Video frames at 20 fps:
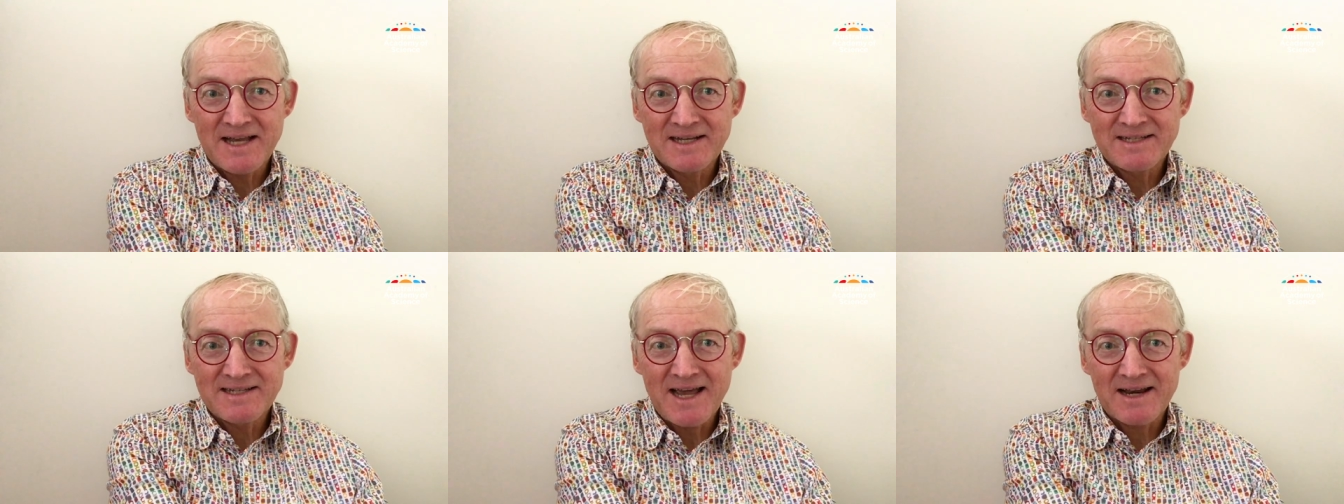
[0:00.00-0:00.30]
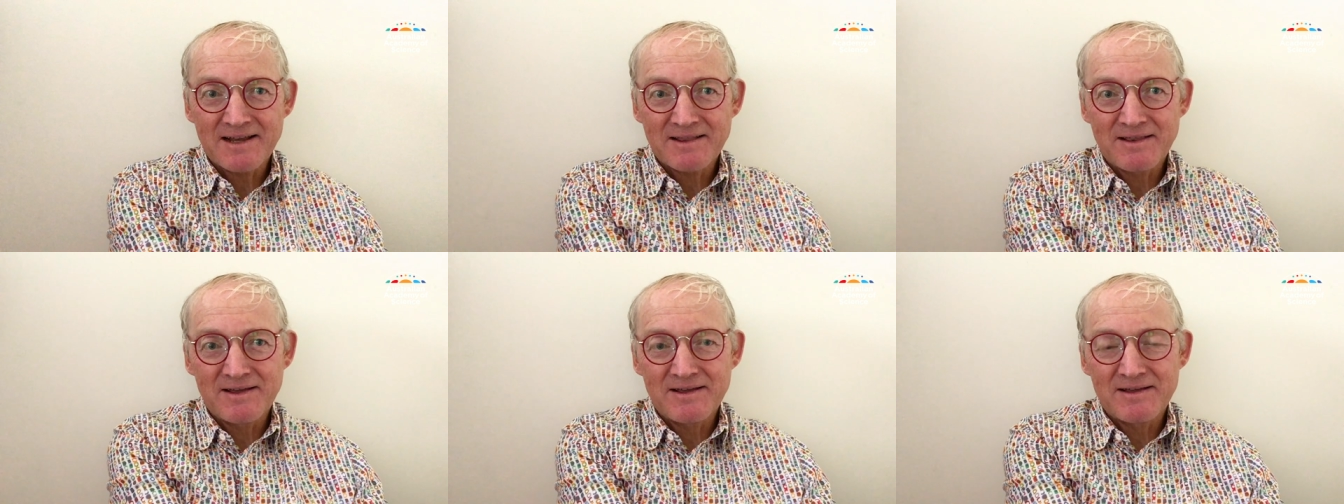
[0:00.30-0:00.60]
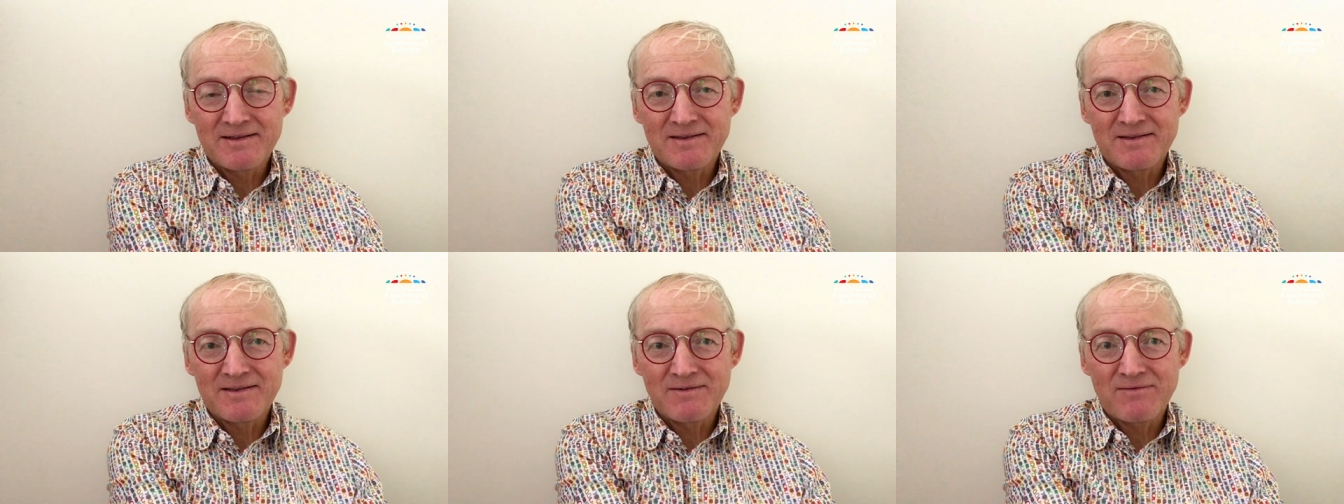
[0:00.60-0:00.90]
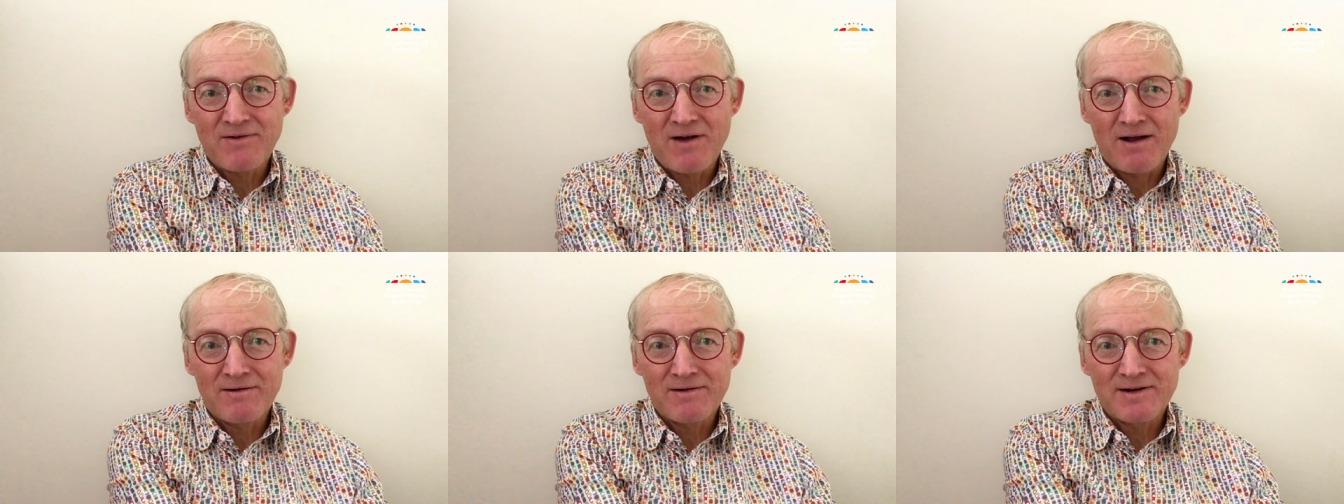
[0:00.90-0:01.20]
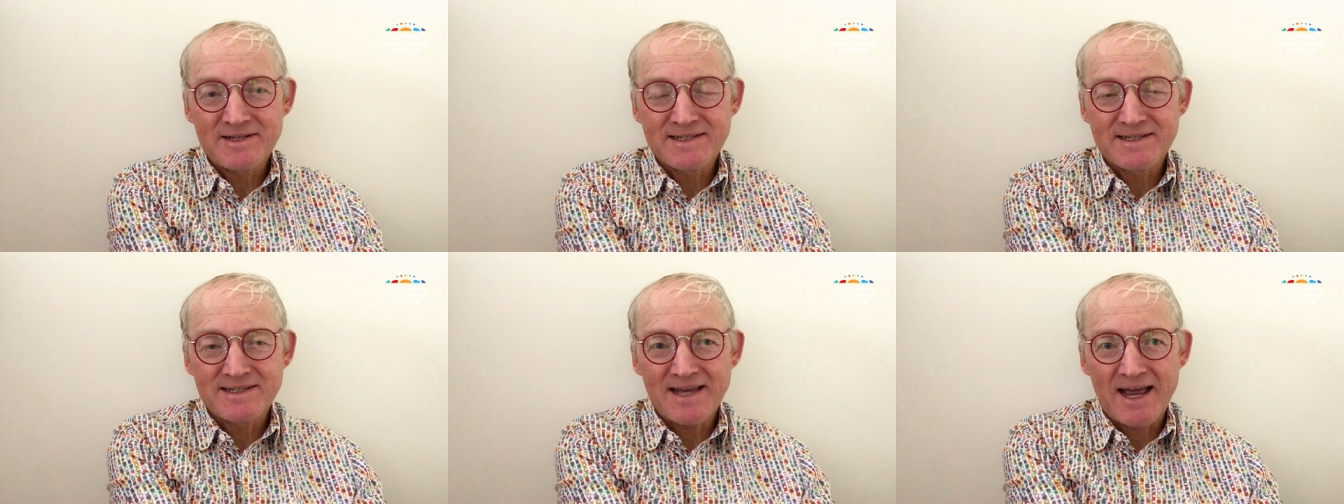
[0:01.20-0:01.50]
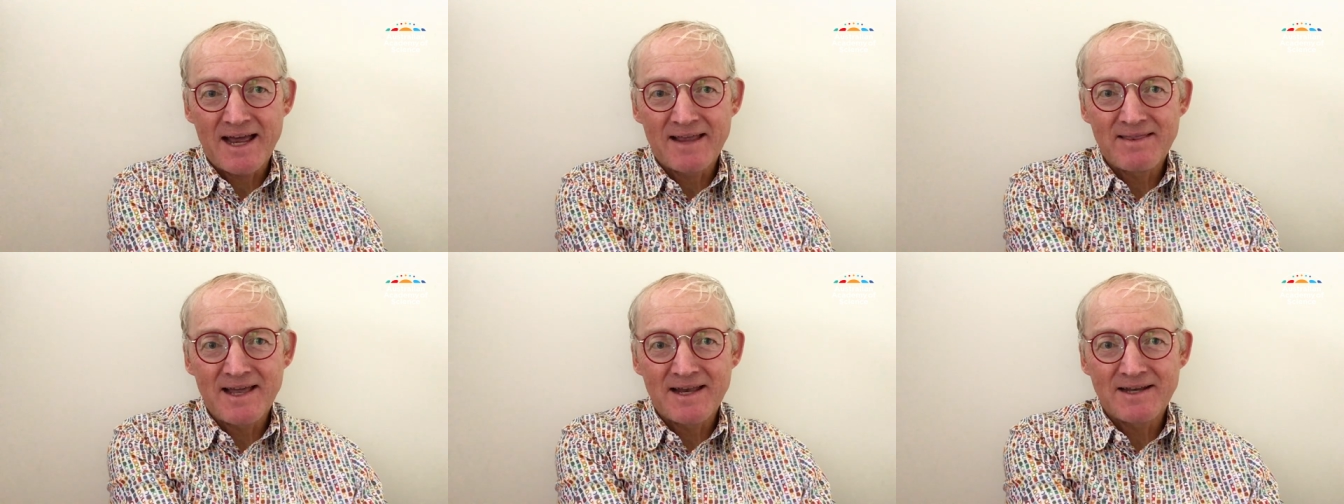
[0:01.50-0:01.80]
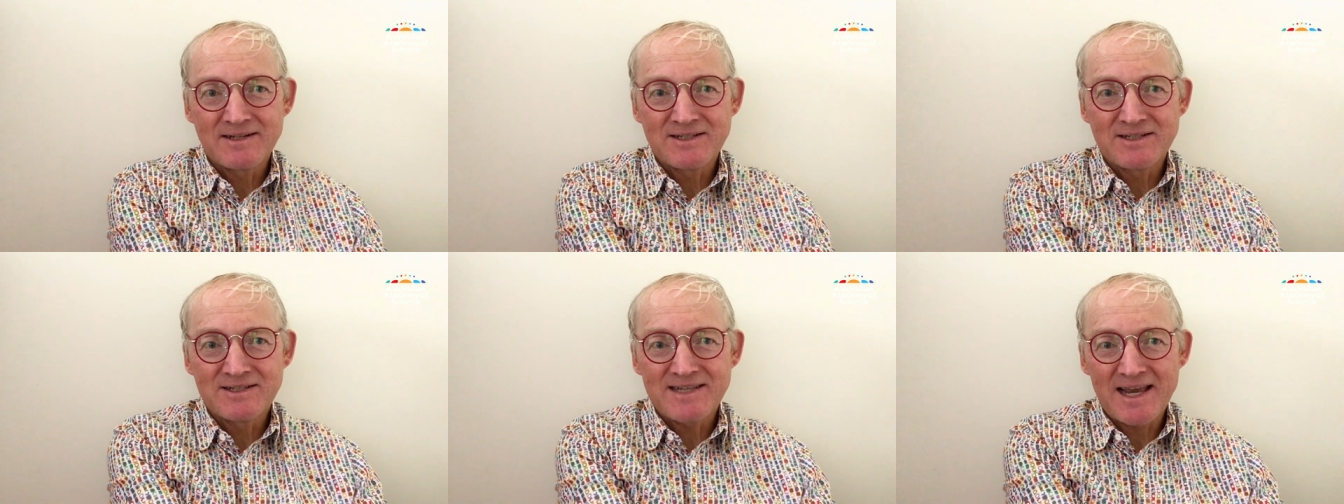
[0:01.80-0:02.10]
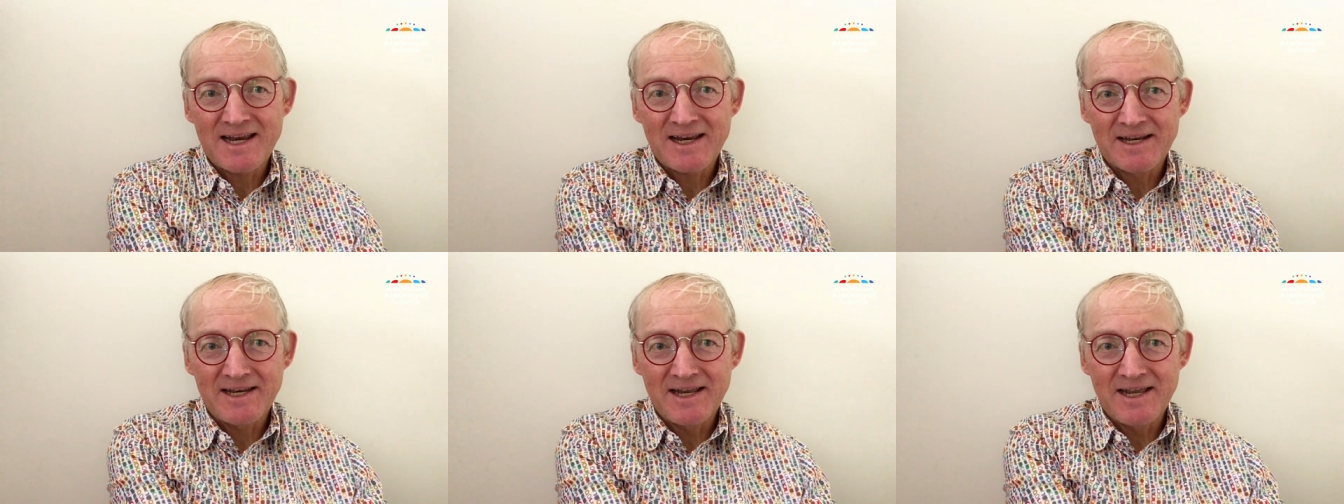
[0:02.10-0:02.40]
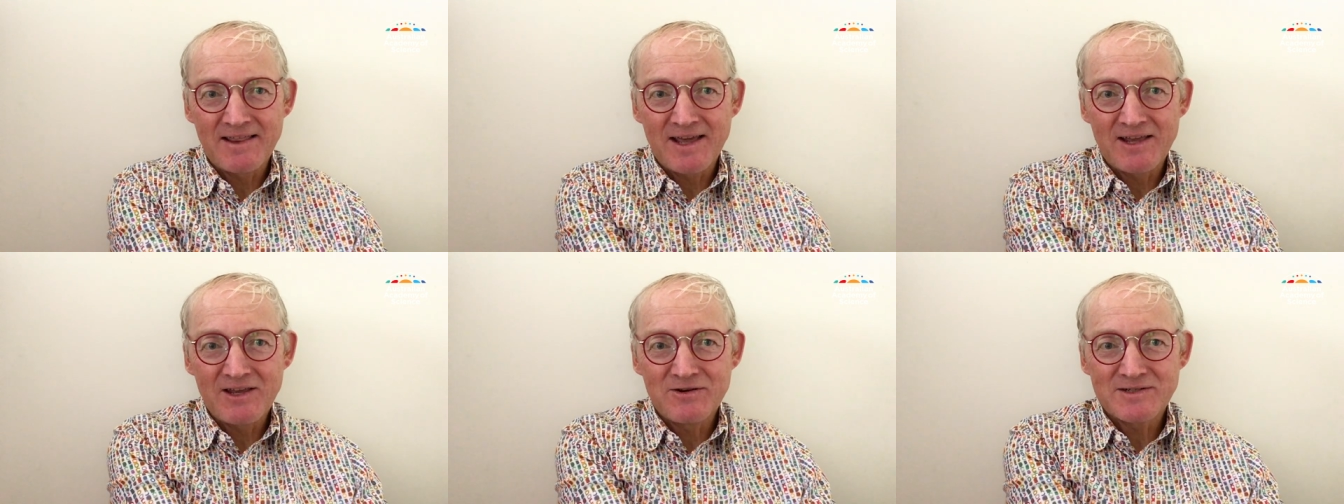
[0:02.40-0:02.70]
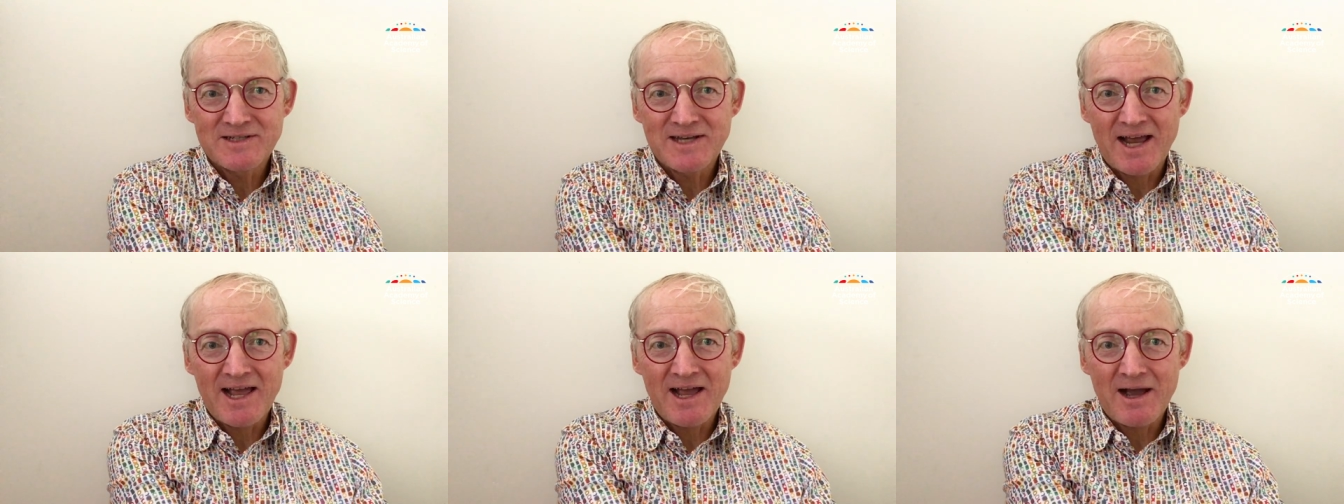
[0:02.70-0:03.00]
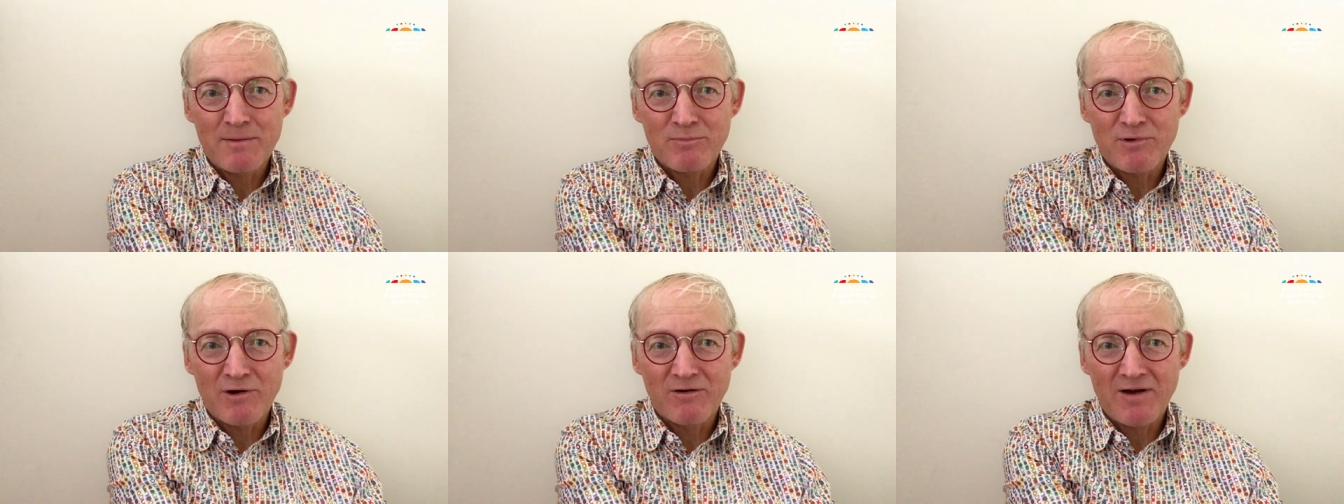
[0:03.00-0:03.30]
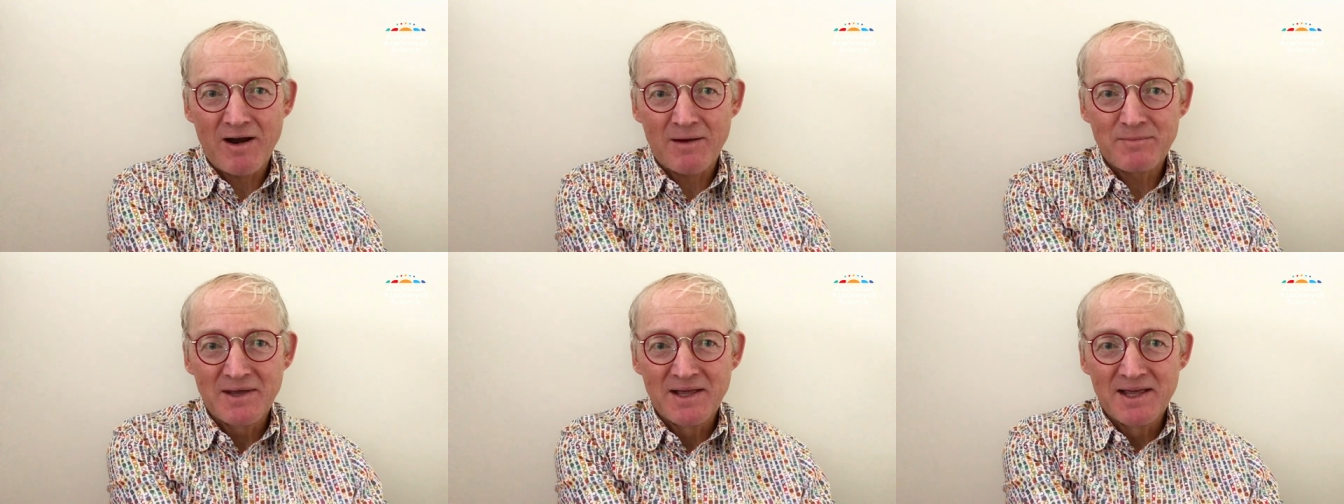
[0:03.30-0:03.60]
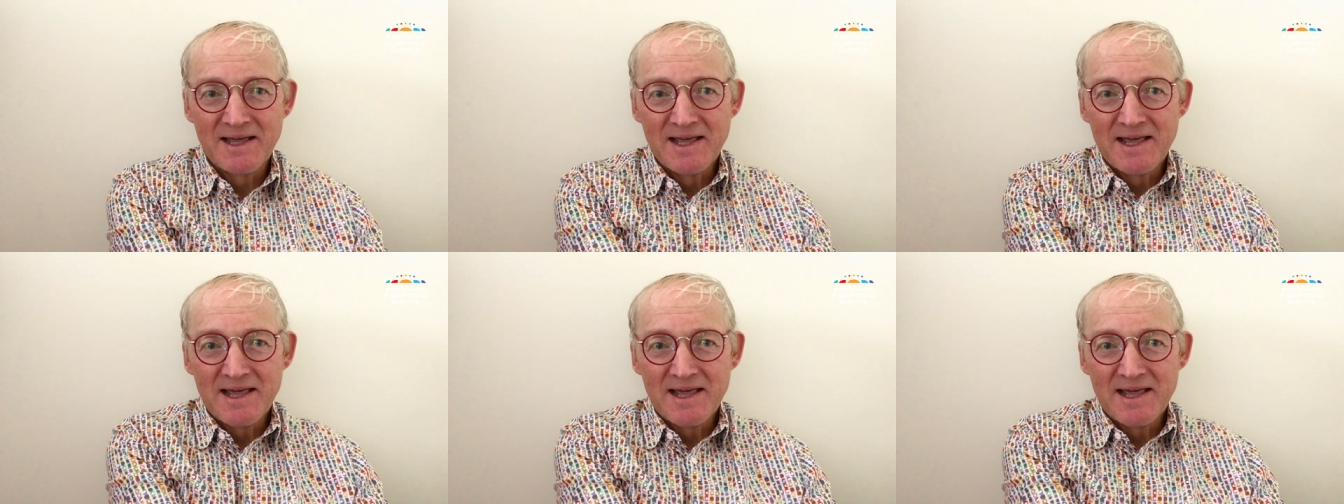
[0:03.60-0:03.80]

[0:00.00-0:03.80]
attack the, the virus, and then secondly, they use an AI program